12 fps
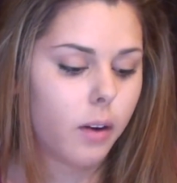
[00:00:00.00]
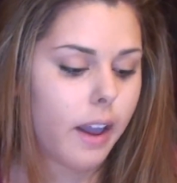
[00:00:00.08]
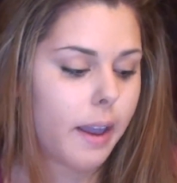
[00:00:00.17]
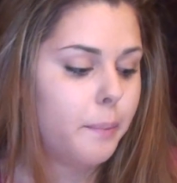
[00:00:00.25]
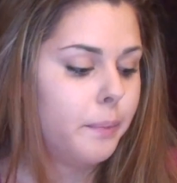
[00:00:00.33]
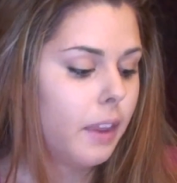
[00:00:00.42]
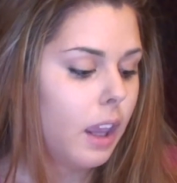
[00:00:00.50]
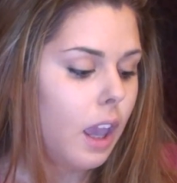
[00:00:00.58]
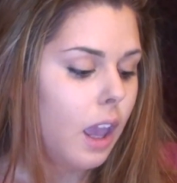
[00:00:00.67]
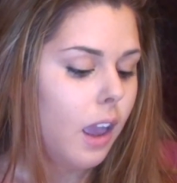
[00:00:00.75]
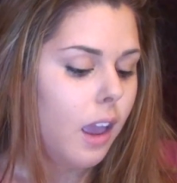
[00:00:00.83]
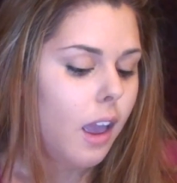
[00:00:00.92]
Okay.
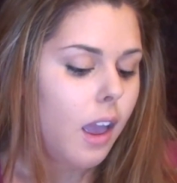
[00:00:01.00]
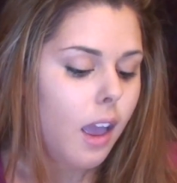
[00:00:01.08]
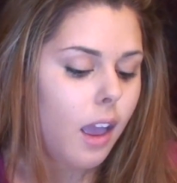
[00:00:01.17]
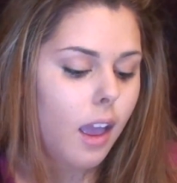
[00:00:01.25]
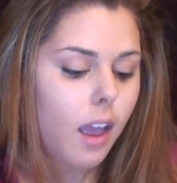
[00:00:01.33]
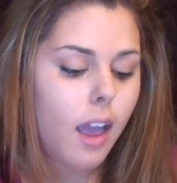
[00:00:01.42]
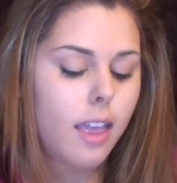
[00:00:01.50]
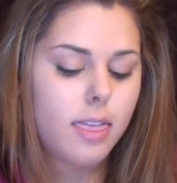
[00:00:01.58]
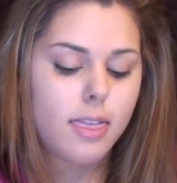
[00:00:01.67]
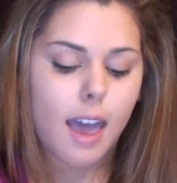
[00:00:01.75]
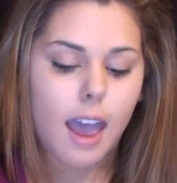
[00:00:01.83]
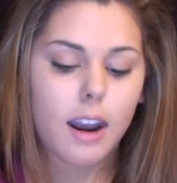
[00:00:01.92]

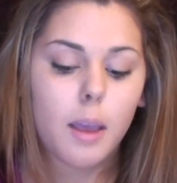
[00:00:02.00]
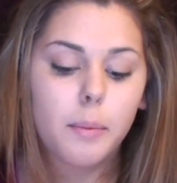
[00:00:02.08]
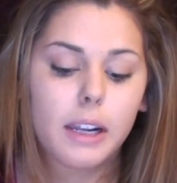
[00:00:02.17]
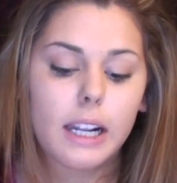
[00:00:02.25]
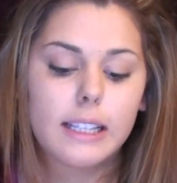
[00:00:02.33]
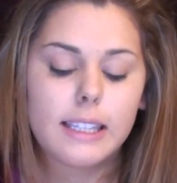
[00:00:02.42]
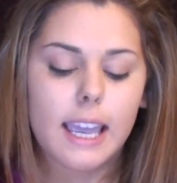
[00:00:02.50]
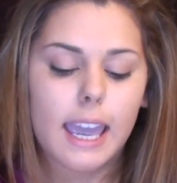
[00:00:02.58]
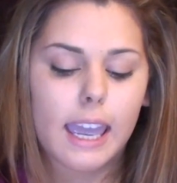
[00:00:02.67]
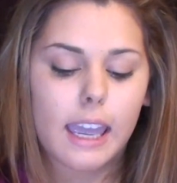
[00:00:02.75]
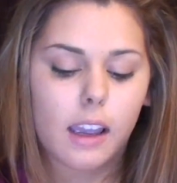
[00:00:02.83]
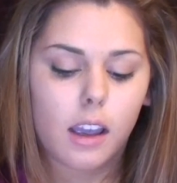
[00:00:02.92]
And then I'm going
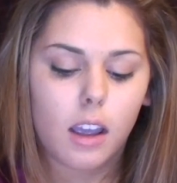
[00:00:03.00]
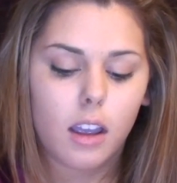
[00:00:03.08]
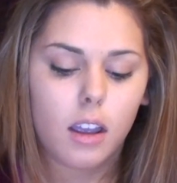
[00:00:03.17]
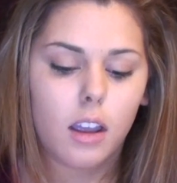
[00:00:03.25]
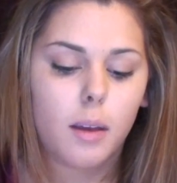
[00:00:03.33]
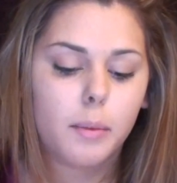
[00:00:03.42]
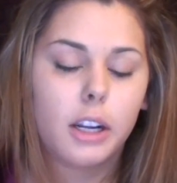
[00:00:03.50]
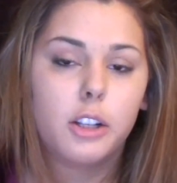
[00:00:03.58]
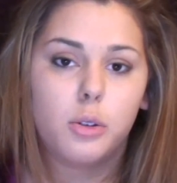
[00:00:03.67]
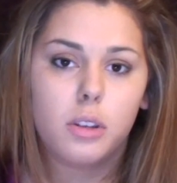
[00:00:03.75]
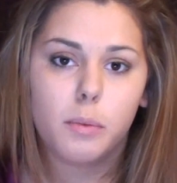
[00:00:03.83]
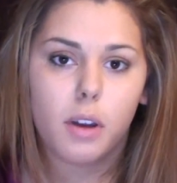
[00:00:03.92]
to
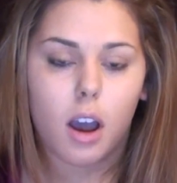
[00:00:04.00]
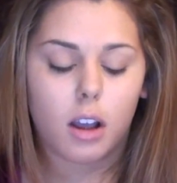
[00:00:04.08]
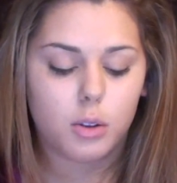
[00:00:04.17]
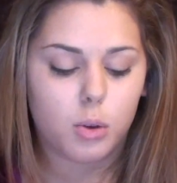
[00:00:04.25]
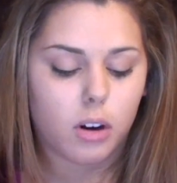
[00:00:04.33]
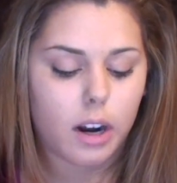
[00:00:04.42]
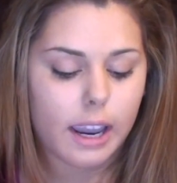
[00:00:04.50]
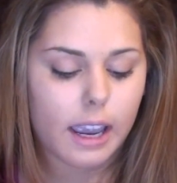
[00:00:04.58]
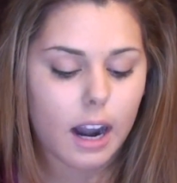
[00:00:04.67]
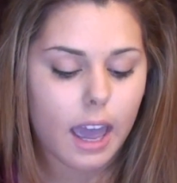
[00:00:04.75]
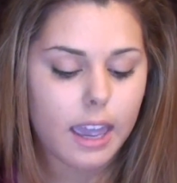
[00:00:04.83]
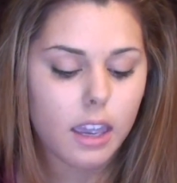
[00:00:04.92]
do some
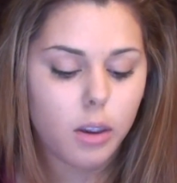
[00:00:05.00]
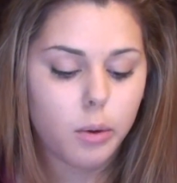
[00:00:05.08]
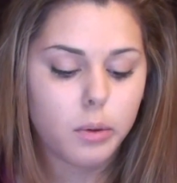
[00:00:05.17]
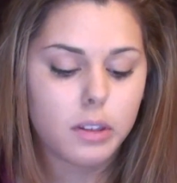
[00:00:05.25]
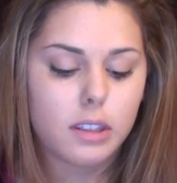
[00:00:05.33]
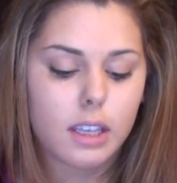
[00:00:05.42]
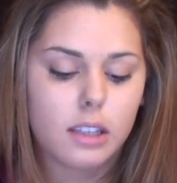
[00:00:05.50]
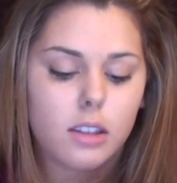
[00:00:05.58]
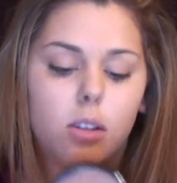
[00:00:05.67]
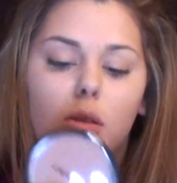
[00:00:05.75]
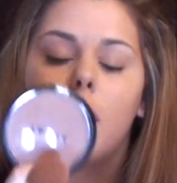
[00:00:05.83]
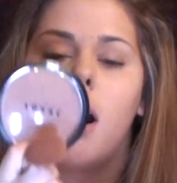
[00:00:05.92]
contouring, and I use
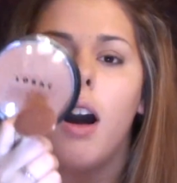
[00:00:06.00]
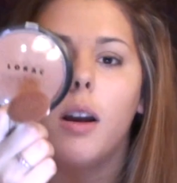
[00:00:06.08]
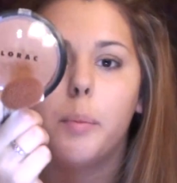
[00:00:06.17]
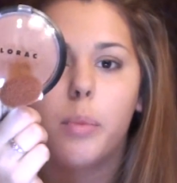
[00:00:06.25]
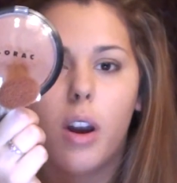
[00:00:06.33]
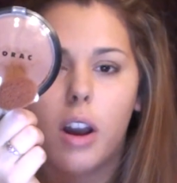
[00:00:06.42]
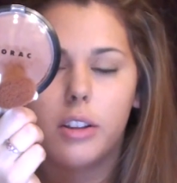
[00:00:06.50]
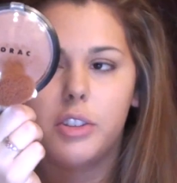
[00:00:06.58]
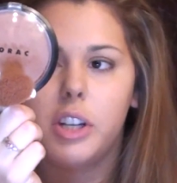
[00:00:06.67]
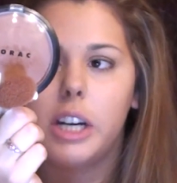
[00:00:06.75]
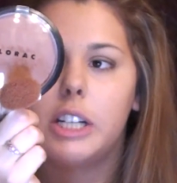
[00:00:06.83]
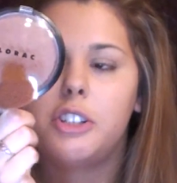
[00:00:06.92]
this LORAC
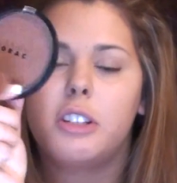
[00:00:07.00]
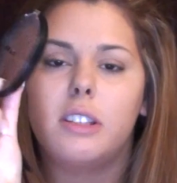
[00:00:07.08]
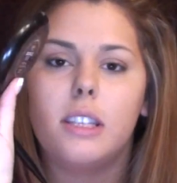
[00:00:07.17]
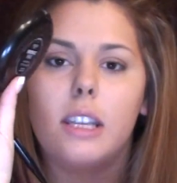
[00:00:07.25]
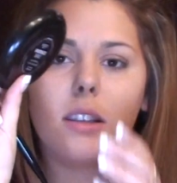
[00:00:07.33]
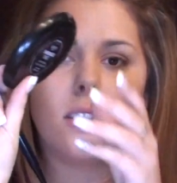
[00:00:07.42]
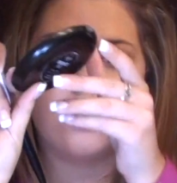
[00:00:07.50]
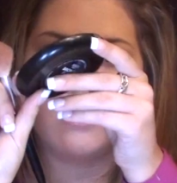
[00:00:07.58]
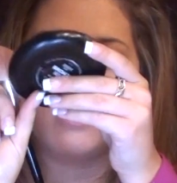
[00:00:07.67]
bronzer. It's just in